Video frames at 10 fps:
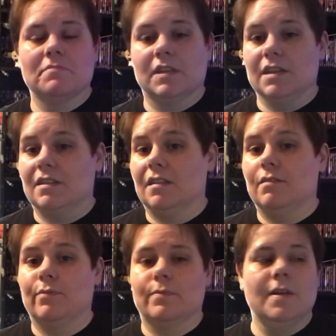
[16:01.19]
like
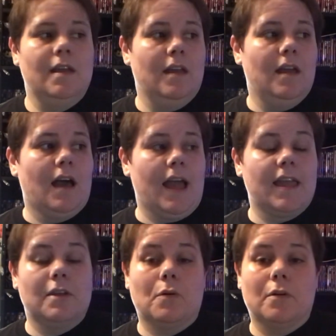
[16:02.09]
I
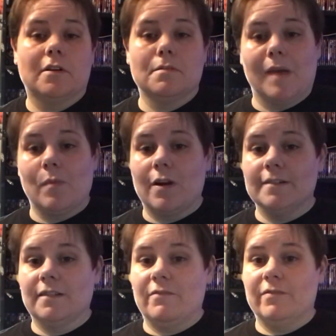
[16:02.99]
had ordered
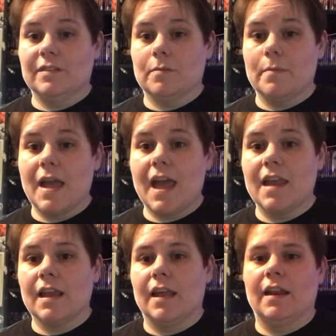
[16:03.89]
Memoirs of an Invisible
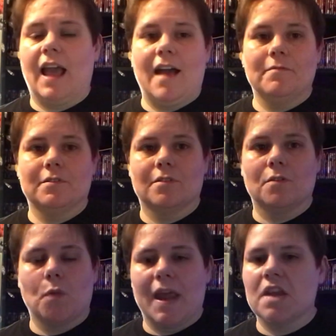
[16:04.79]
Man, and after
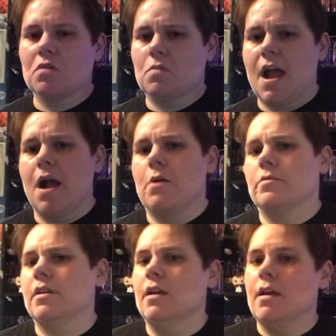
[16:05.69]
waiting
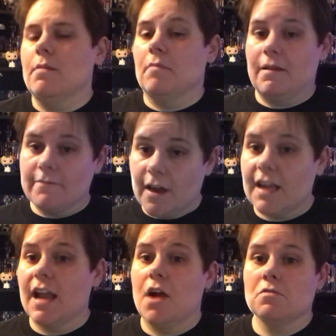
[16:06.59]
around my
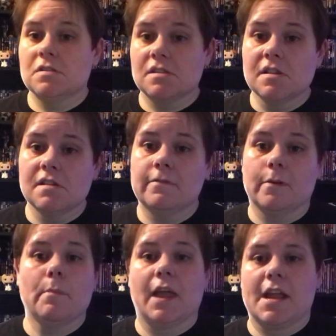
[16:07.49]
fucking house
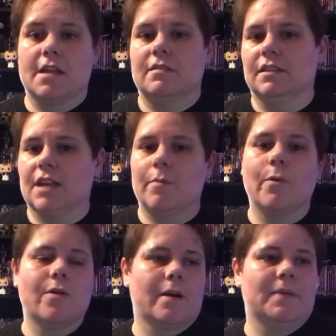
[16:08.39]
from like the time I
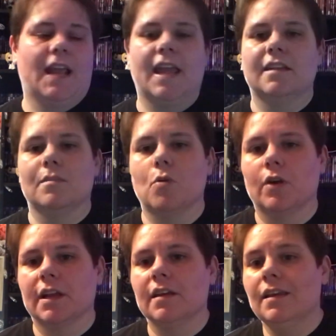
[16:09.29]
woke up at 8 in the
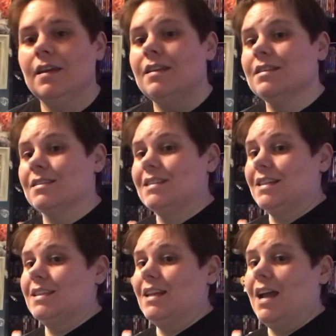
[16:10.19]
morning till
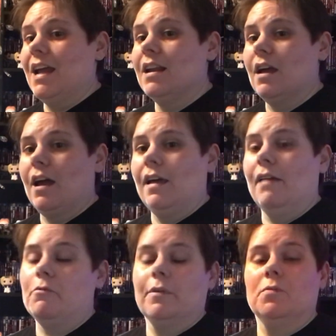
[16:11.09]
6 at night,
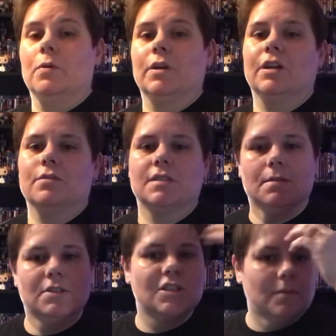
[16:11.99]
and when we were gonna go see
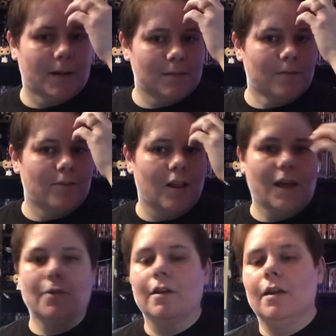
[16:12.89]
Mission Impossible
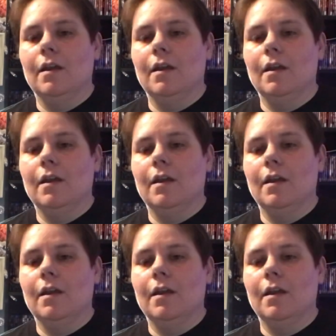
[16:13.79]
Fallout,